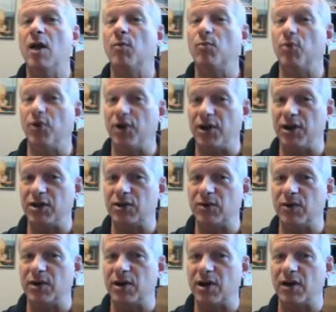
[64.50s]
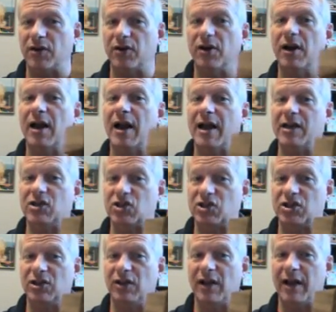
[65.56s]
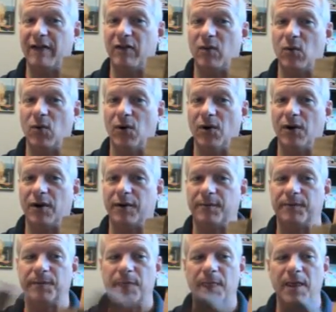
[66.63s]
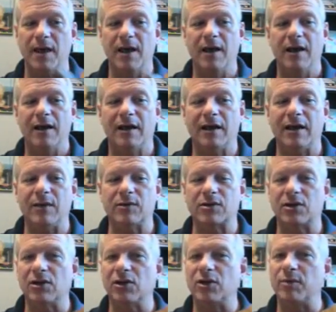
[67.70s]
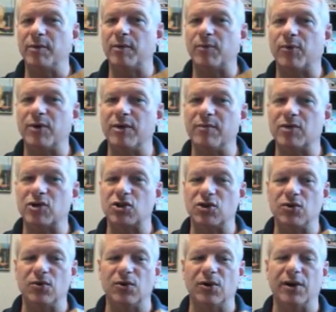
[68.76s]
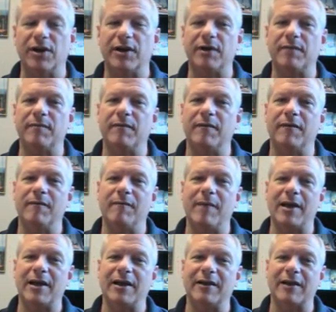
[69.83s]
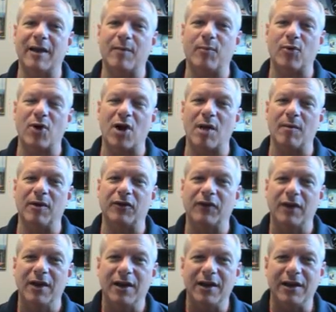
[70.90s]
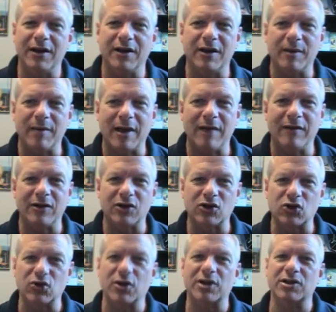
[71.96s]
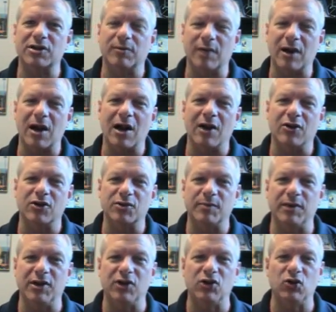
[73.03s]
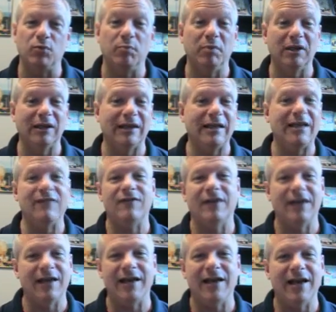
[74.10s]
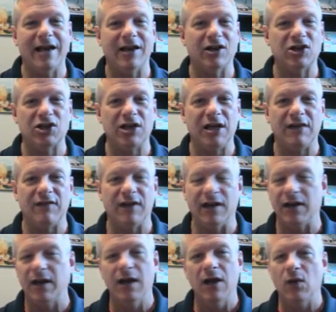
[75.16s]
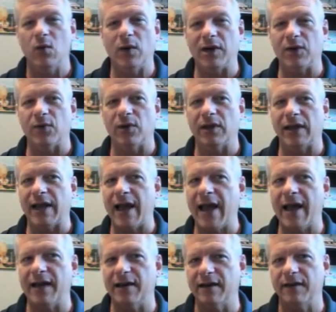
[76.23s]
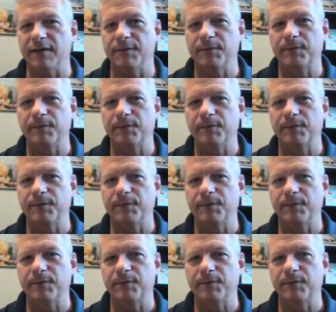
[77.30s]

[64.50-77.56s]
put it into another, and still have it work. Now, he was a little bit premature in making that promise. He ended up having to trick some congressmen into believing he had achieved it when he really hadn't.